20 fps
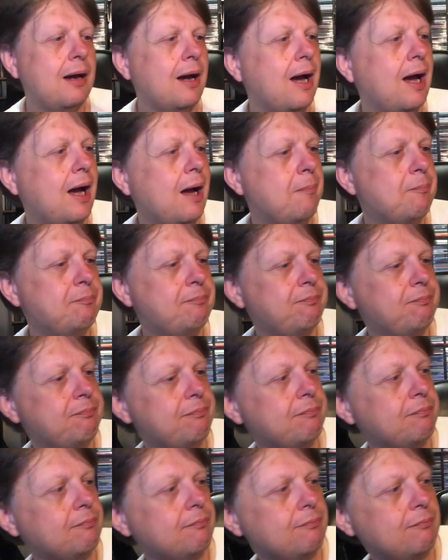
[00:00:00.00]
Um,
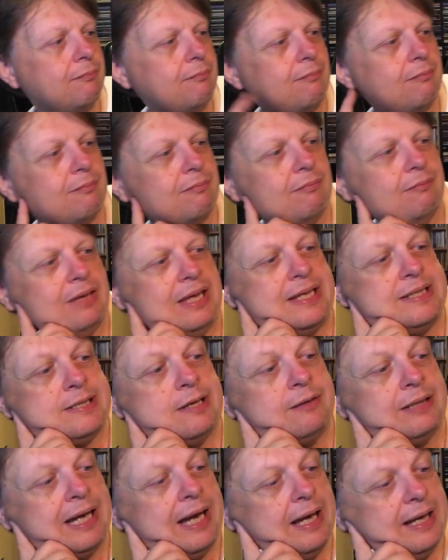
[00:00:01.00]
it's
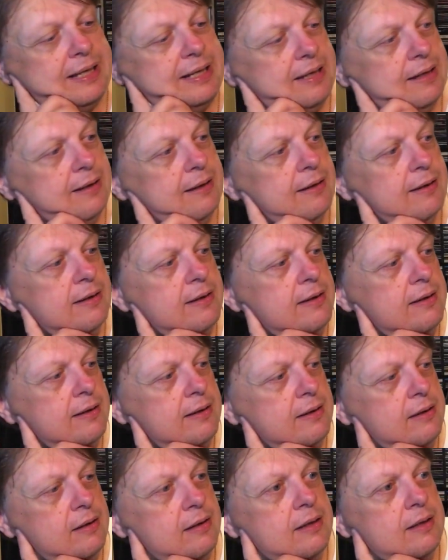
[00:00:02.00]
okay.
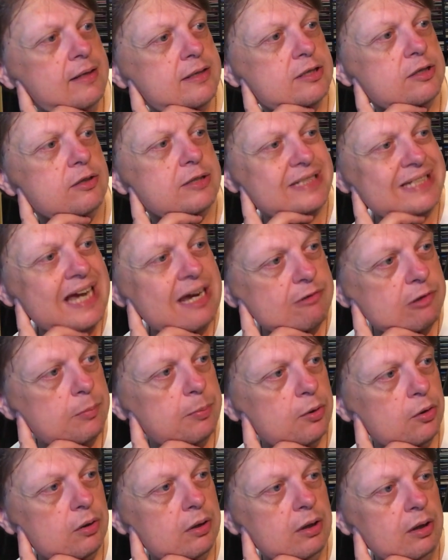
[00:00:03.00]
It's not
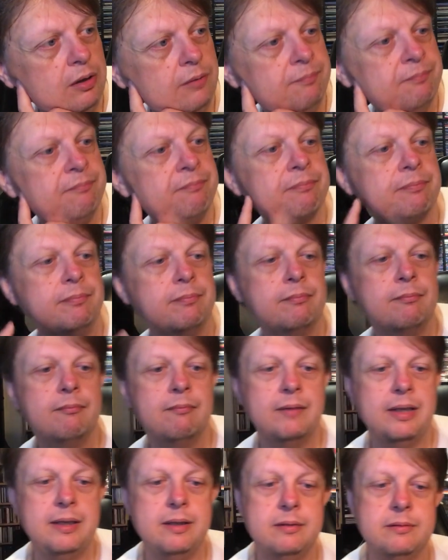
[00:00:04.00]
terrible
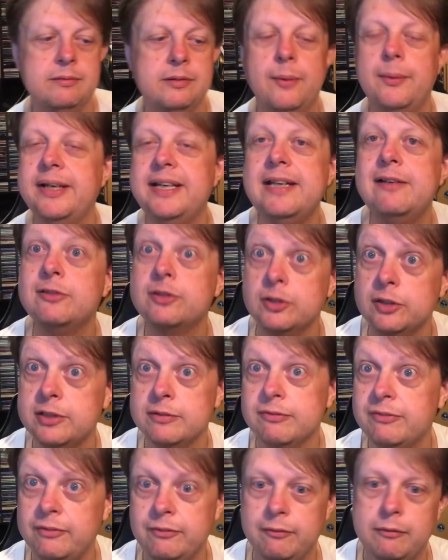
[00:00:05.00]
nowhere near as good
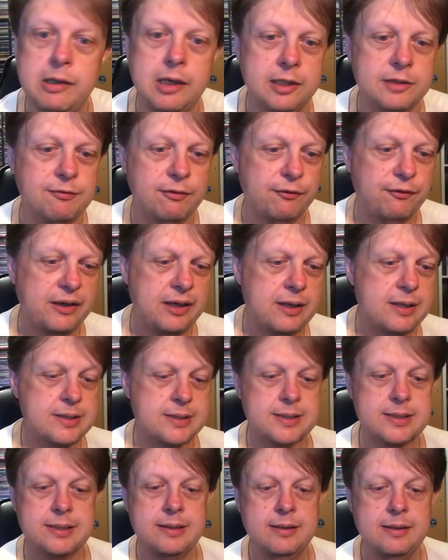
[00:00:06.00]
as, as the
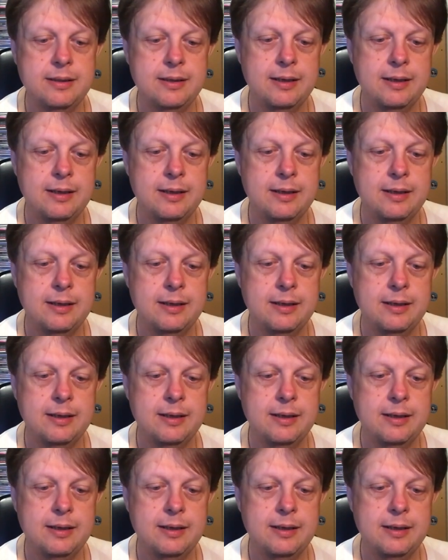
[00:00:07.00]
first.